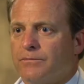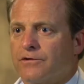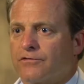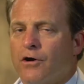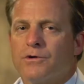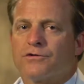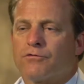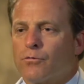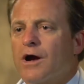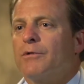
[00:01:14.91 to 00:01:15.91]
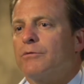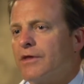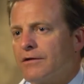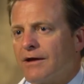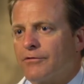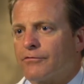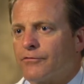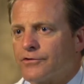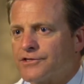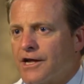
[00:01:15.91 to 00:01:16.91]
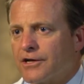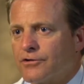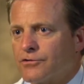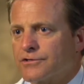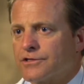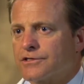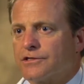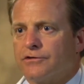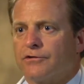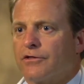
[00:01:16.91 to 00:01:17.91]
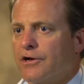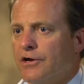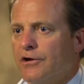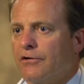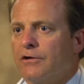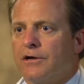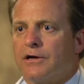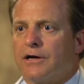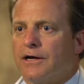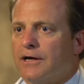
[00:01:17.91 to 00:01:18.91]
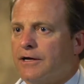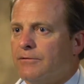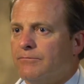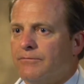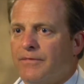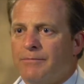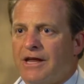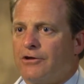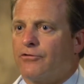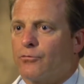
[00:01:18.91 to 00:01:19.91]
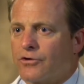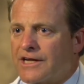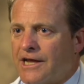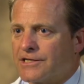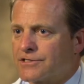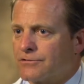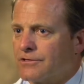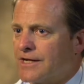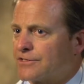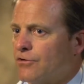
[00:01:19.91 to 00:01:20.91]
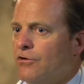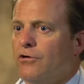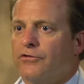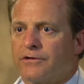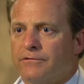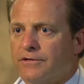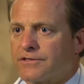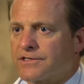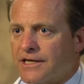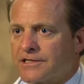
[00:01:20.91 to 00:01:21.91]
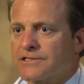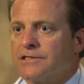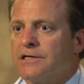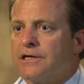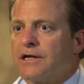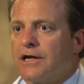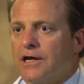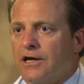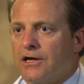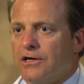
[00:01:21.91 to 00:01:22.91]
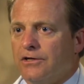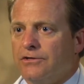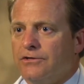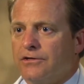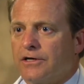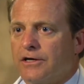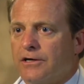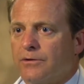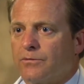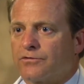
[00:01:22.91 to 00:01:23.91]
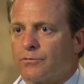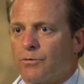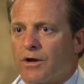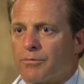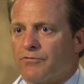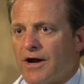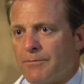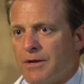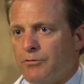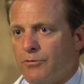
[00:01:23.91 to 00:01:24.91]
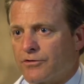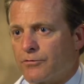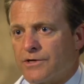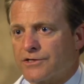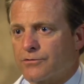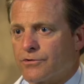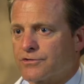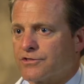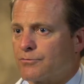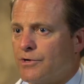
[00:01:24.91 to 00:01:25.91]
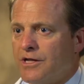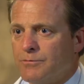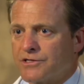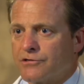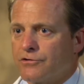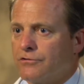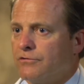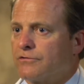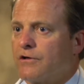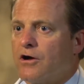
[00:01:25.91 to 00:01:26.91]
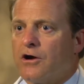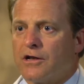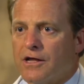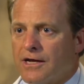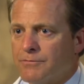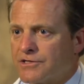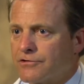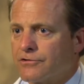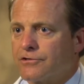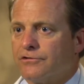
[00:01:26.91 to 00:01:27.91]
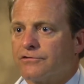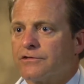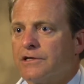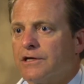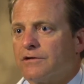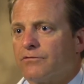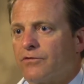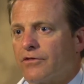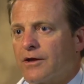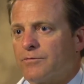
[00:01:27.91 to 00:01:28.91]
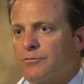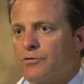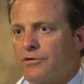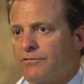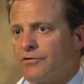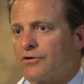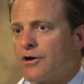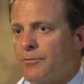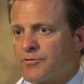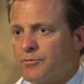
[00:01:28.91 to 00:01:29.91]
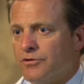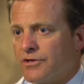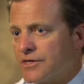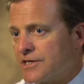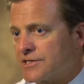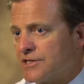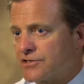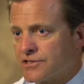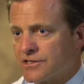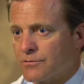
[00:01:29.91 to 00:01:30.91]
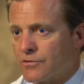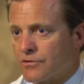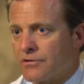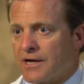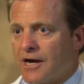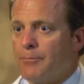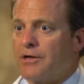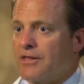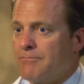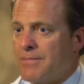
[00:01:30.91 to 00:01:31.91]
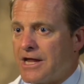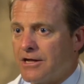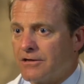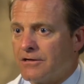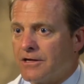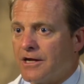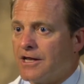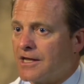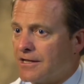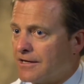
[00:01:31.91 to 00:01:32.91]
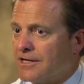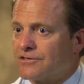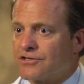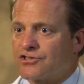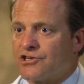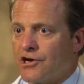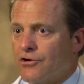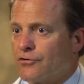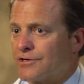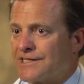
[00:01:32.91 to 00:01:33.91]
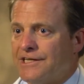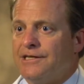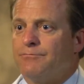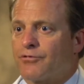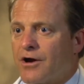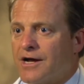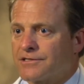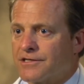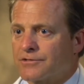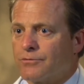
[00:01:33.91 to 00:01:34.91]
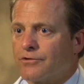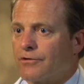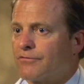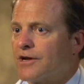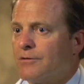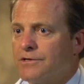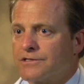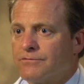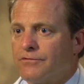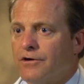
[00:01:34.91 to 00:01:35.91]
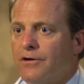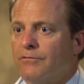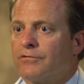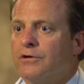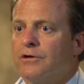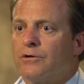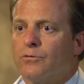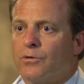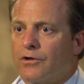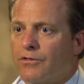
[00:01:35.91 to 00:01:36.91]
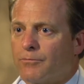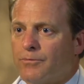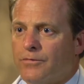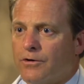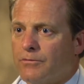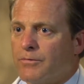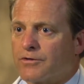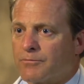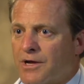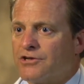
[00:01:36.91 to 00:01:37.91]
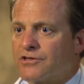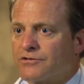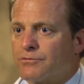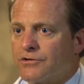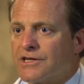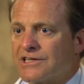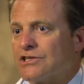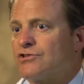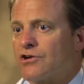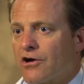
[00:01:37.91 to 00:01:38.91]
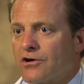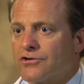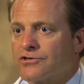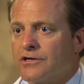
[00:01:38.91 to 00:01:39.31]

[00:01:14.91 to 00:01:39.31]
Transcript: Because it's always overwhelming when they have their first diagnosis and they're there. Um, they may hear the word cancer and that's all that, that sticks. And uh, so we want to provide people with the resources, reading materials, online materials, for them to really feel comfortable in the decisions that we're helping them make. And again, it is a shared or team process where there are families involved, where the, you know, but the patient really is in charge.